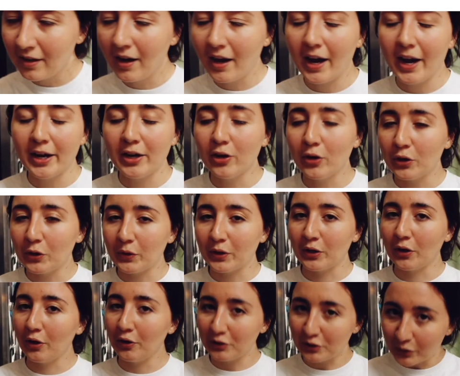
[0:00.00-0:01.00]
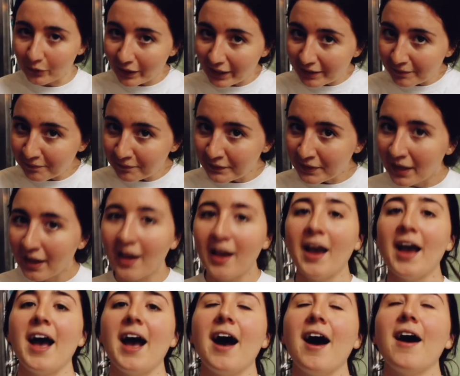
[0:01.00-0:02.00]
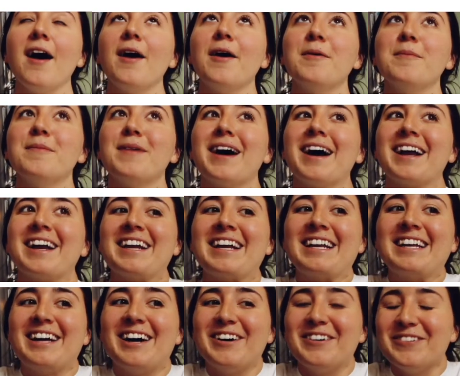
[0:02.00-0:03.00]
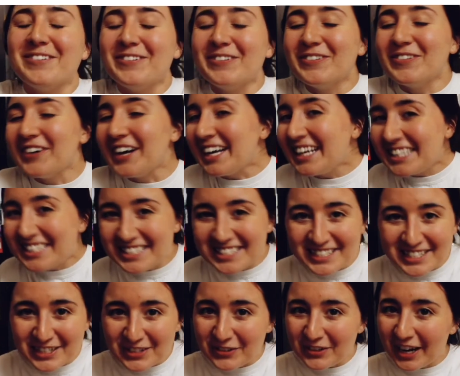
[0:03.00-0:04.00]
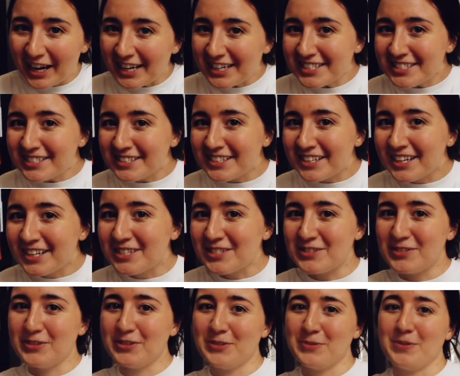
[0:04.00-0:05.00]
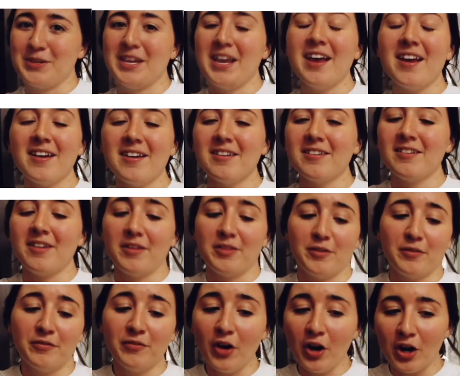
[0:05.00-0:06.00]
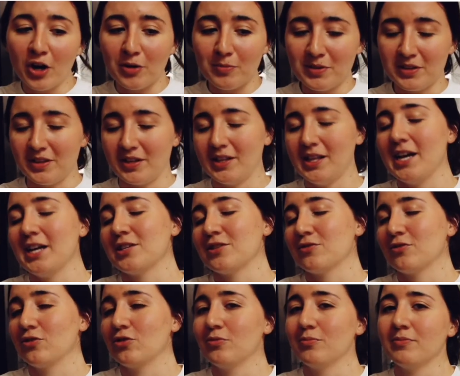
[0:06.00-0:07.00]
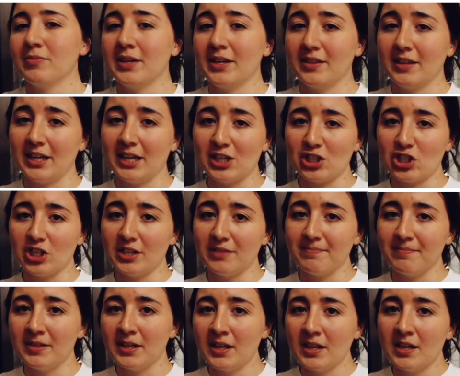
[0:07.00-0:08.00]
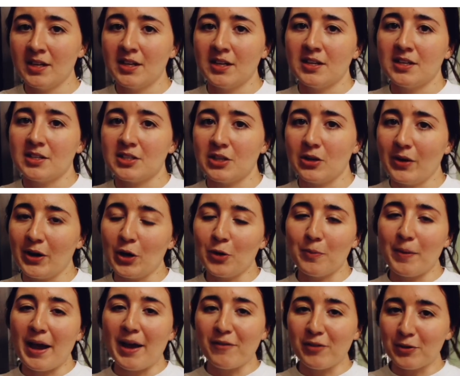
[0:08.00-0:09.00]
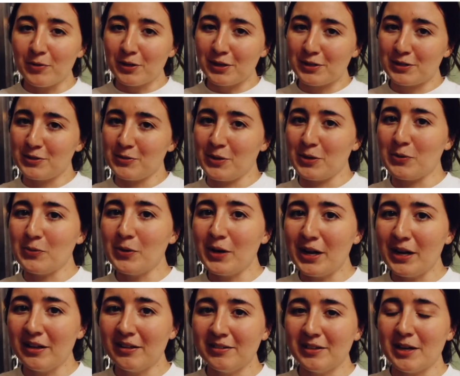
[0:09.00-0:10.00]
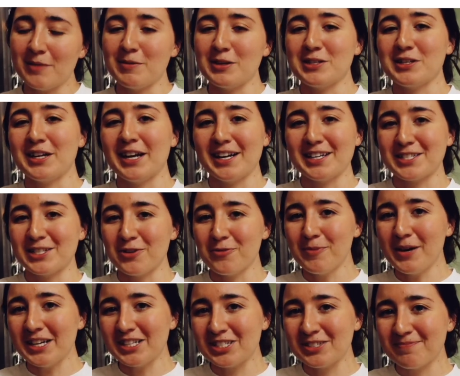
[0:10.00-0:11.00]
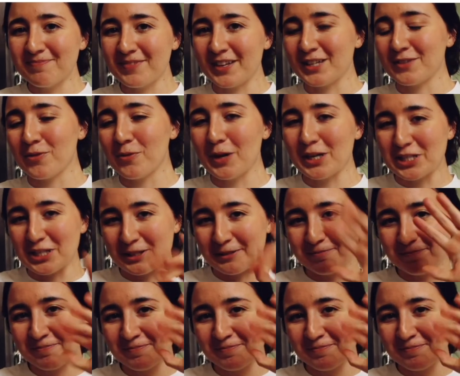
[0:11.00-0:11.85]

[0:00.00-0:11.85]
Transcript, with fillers: I know you can all do it. Um, I cannot wait to see you guys as soon as we can on the farm, in the classroom, in the kitchen. So I hope everyone is doing well. I miss you guys so much. Thanks for watching.